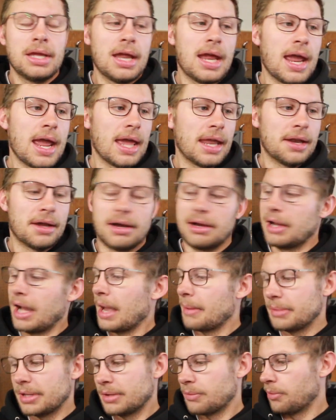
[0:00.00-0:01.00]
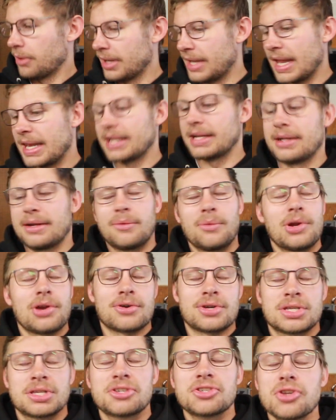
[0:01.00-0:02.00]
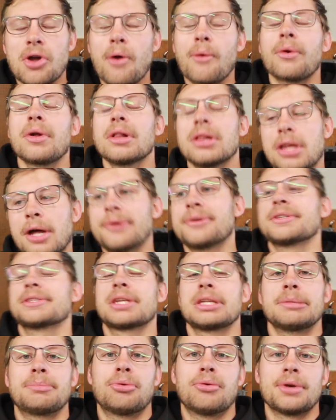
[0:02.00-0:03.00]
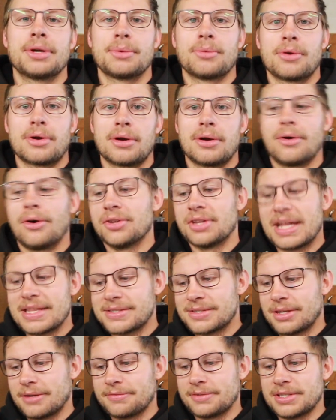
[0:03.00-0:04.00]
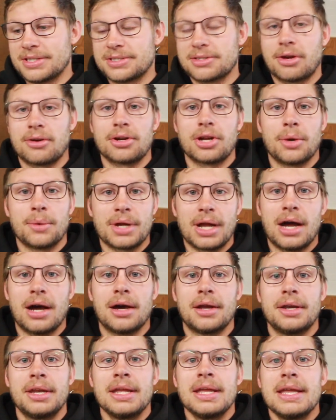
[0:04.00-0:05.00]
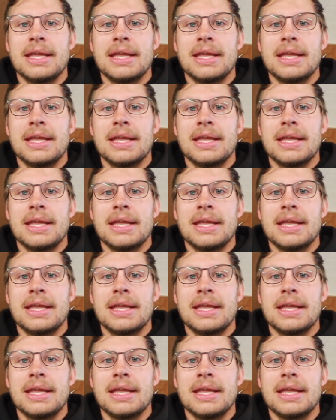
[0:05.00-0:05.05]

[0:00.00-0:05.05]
And I mean, we are so close to the point where all that stuff can start going on.